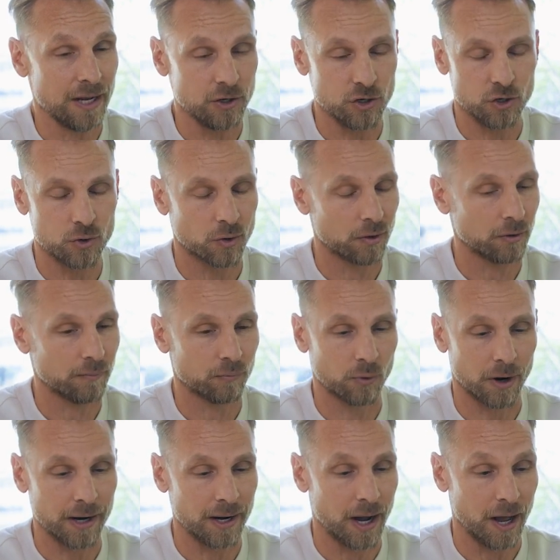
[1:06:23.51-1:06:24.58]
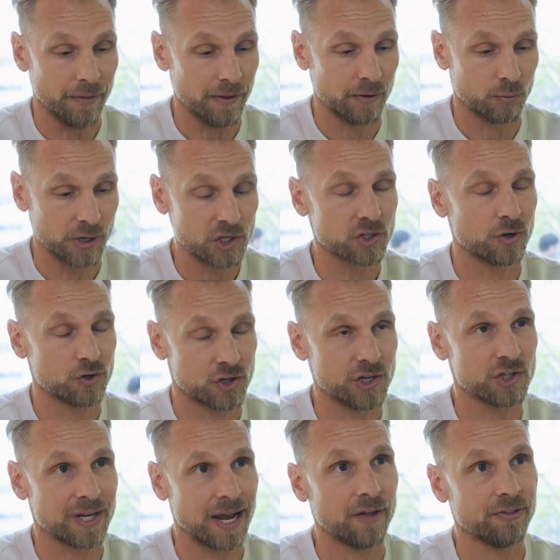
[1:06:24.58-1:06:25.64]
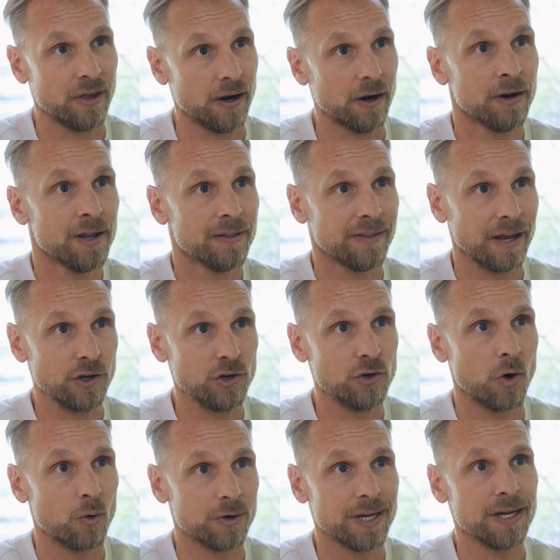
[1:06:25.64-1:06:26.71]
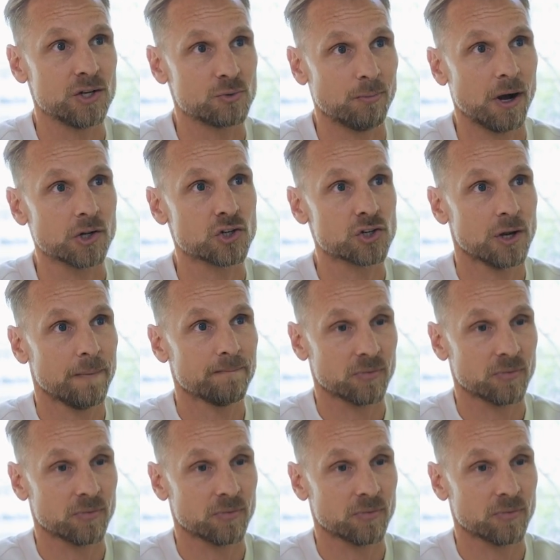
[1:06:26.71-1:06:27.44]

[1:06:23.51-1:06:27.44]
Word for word: And you are right on. The research is out there that you don't need as much